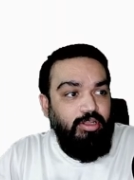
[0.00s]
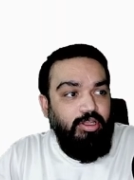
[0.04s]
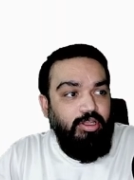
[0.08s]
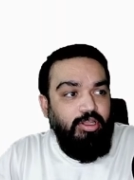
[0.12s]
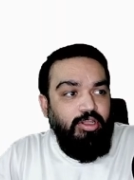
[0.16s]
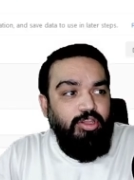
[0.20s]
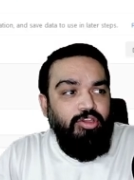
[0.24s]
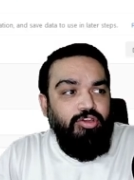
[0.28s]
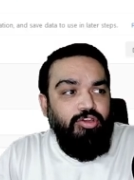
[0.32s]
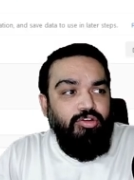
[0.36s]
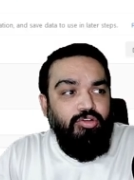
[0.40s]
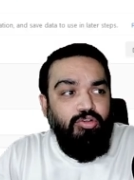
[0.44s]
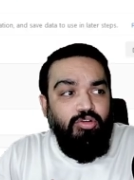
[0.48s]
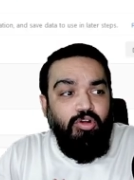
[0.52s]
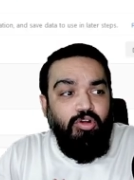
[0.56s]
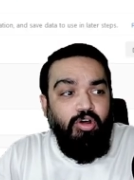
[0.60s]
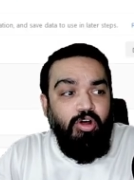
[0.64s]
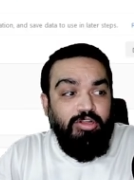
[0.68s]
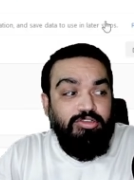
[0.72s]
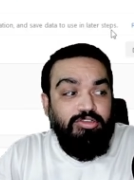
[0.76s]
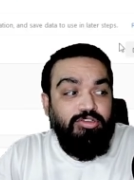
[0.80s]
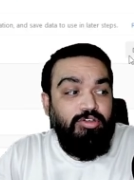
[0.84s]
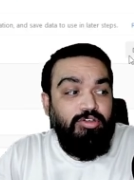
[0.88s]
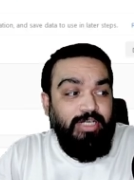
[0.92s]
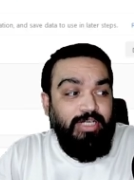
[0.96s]
you could
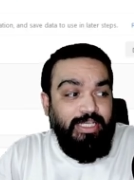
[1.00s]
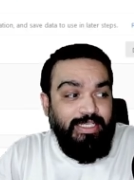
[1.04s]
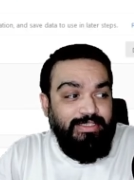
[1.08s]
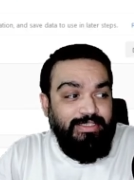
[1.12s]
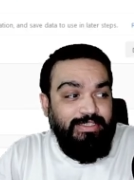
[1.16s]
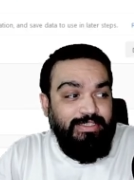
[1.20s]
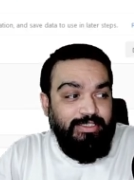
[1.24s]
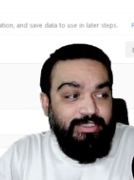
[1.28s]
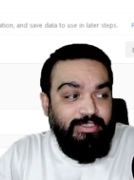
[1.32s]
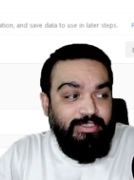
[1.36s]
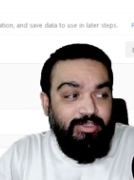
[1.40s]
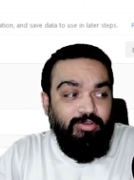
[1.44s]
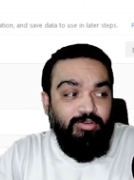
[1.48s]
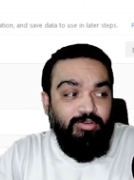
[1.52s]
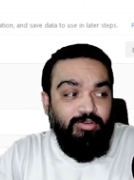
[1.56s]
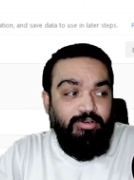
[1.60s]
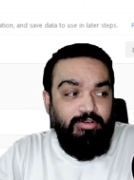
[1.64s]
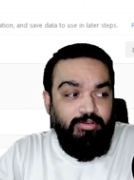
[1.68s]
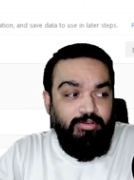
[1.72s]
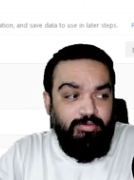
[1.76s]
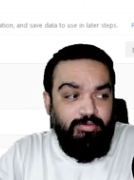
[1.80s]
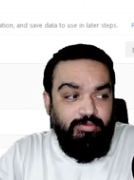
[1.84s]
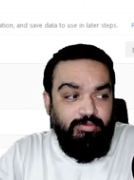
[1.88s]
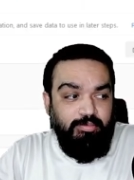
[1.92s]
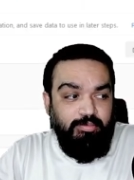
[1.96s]
also test this out
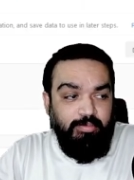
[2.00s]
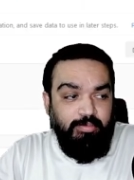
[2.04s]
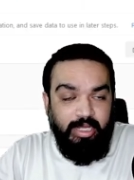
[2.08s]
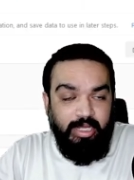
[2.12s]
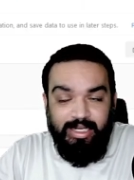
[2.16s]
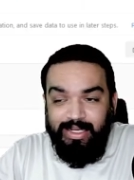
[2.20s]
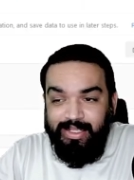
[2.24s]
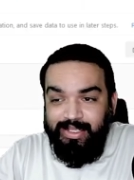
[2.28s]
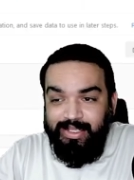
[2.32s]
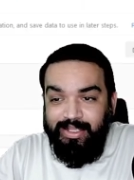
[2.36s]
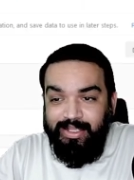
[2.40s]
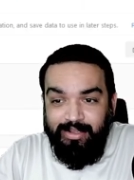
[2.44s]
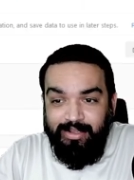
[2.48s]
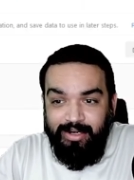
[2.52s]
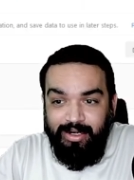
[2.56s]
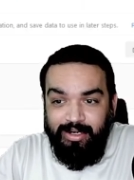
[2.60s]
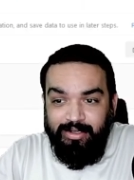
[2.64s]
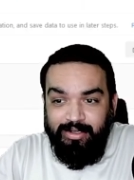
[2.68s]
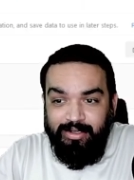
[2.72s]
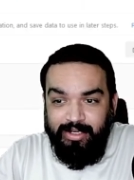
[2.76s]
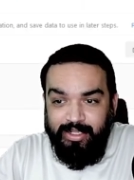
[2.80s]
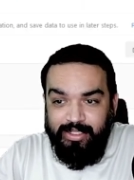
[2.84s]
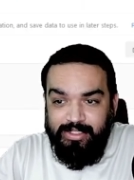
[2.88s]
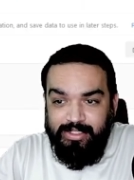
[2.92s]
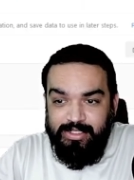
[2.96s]
by clicking run
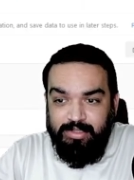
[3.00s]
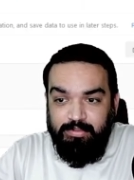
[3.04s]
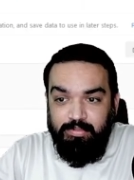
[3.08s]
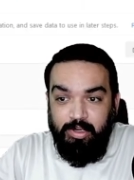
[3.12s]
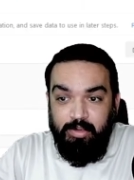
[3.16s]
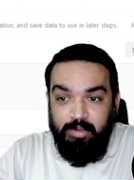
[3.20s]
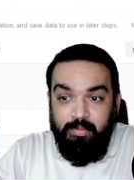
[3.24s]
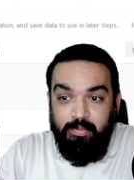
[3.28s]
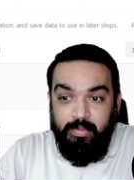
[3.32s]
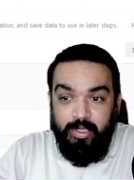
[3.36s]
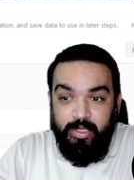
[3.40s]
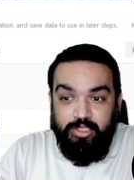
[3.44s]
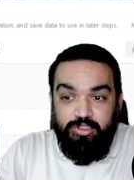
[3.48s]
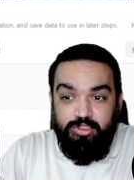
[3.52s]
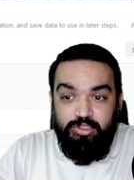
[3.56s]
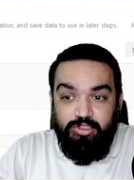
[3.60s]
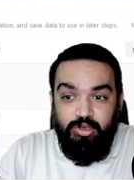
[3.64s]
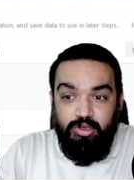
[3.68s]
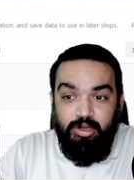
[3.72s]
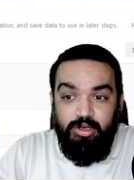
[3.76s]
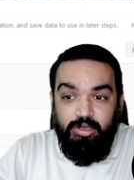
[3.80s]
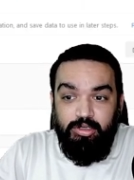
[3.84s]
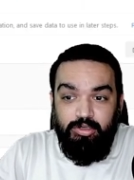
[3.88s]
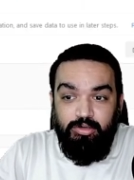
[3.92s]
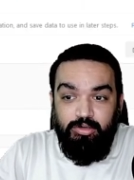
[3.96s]
test, but make sure
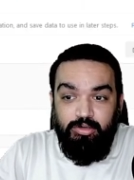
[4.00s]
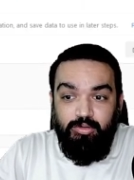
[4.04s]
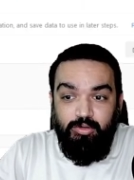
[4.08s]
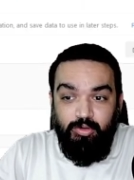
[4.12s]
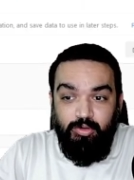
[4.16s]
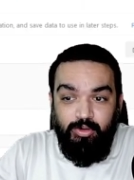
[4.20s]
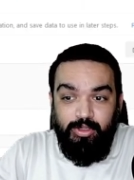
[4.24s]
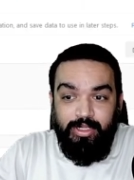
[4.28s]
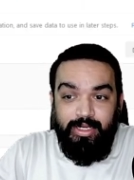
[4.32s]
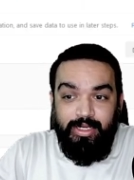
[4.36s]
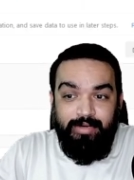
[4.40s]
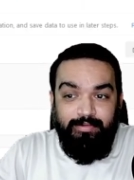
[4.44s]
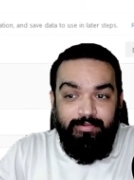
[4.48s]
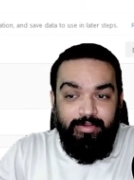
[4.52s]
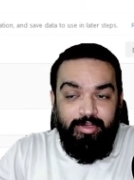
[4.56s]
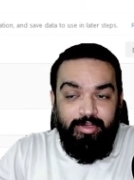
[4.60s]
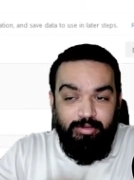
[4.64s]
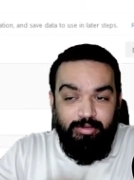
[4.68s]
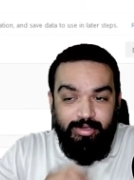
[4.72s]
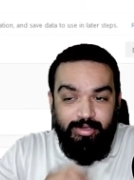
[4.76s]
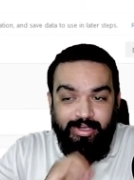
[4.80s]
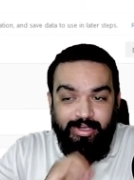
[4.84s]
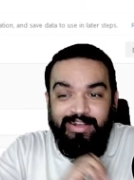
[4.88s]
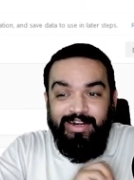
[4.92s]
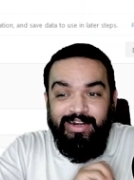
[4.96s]
you know that when you
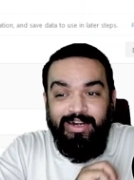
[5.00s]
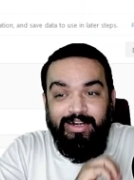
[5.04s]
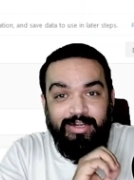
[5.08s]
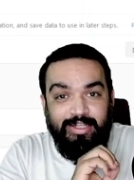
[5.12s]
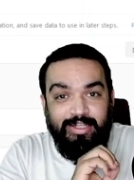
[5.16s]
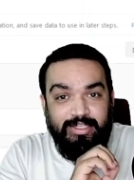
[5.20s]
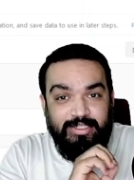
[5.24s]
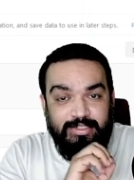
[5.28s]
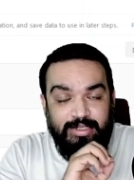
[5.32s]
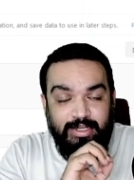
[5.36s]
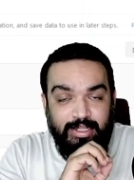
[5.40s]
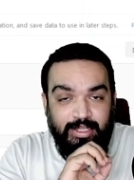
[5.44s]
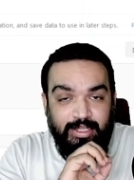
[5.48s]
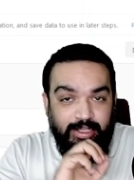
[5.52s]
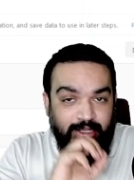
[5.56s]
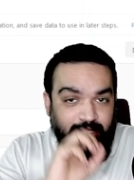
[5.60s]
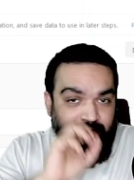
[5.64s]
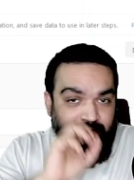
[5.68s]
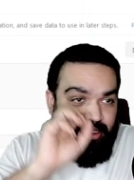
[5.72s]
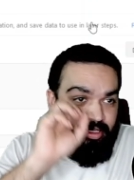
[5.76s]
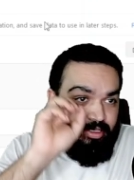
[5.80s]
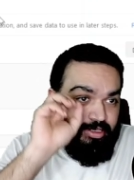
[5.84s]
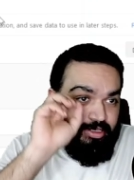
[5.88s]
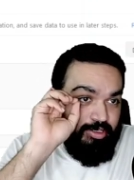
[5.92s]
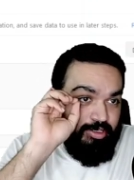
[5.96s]
click run test,
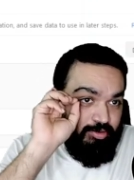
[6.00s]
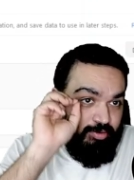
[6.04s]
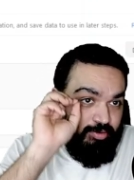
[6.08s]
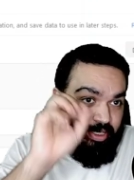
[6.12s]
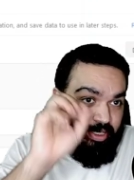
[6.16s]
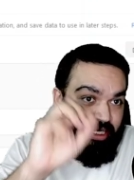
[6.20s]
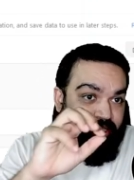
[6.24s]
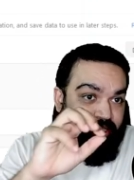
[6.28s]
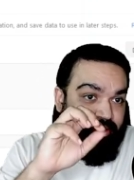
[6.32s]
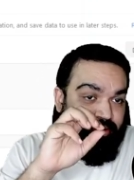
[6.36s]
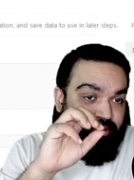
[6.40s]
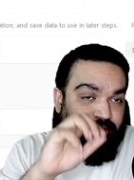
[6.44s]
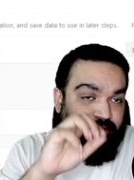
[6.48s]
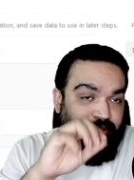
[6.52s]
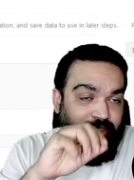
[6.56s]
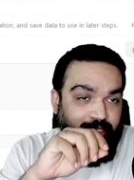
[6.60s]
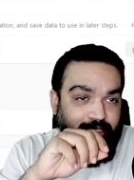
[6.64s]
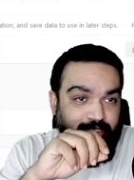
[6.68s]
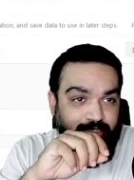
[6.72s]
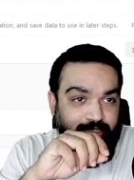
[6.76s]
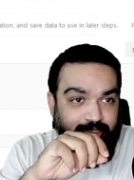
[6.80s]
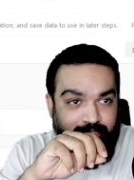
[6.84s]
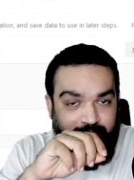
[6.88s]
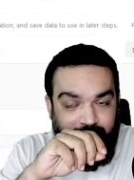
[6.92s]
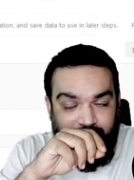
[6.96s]
the tweet that is
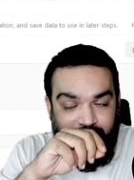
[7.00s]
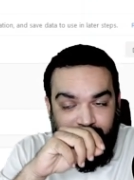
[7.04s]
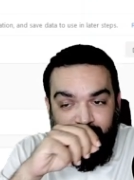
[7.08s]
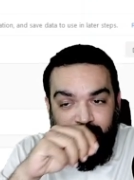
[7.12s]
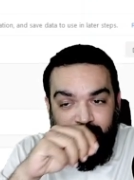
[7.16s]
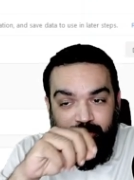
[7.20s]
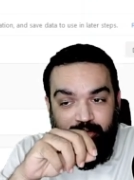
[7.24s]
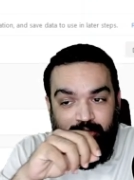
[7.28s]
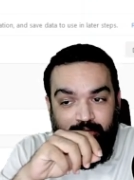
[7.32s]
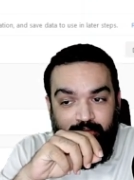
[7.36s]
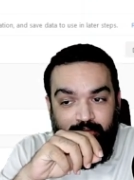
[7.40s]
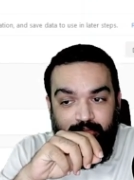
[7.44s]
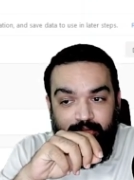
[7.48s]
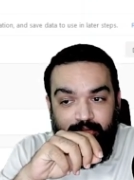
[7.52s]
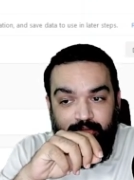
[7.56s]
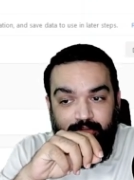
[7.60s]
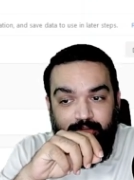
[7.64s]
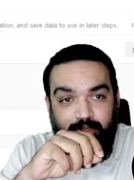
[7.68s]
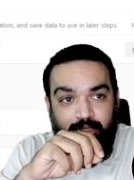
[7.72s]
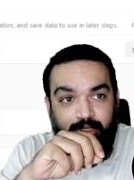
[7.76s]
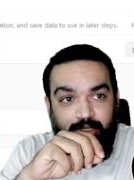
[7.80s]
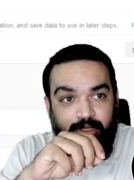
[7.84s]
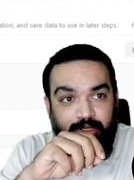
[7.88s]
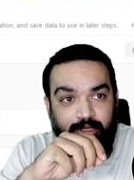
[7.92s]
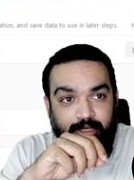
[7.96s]
scheduled to
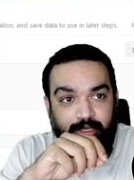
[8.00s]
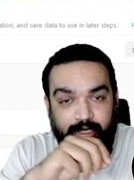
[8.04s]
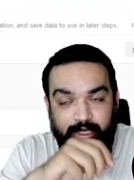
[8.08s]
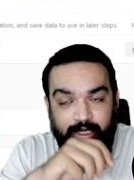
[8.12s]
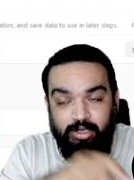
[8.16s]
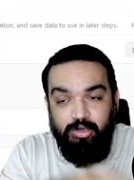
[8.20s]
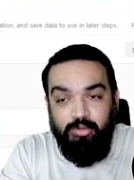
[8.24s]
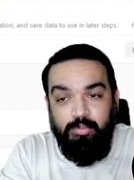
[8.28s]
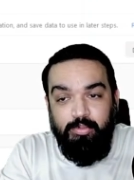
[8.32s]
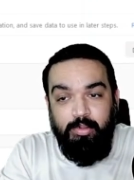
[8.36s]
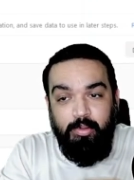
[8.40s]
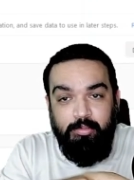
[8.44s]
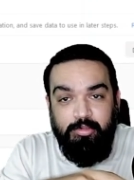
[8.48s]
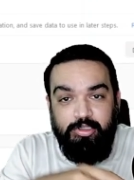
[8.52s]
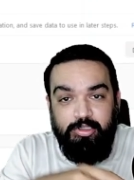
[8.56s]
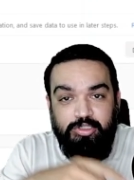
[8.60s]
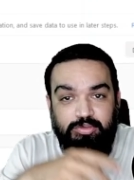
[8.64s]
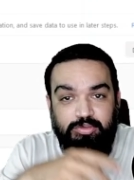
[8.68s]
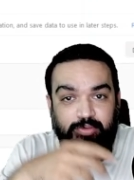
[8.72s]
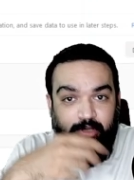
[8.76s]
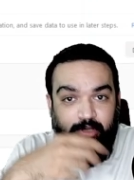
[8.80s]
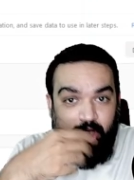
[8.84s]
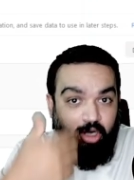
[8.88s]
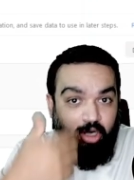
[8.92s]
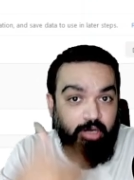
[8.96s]
ready to publish will
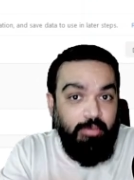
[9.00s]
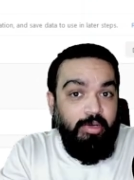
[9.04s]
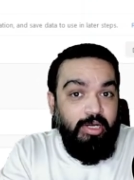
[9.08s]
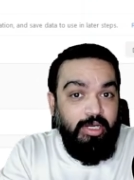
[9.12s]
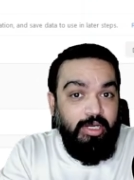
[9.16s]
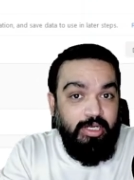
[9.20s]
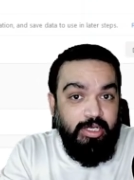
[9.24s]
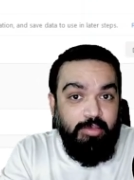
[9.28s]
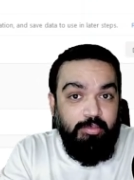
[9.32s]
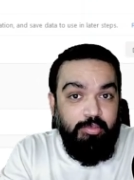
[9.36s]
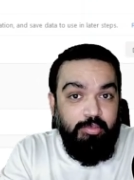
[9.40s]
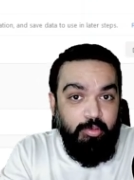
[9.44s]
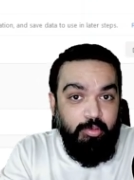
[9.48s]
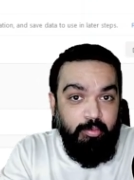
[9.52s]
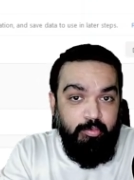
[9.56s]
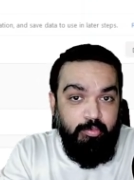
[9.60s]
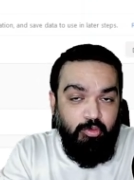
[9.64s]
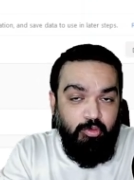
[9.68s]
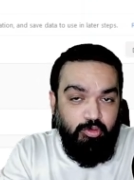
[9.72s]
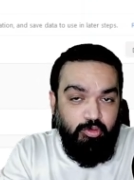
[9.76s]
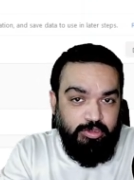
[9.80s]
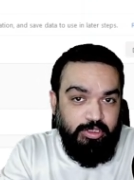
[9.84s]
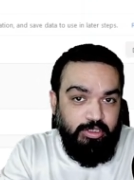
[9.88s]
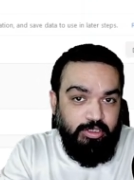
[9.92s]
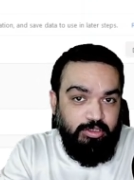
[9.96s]
automatically be posted.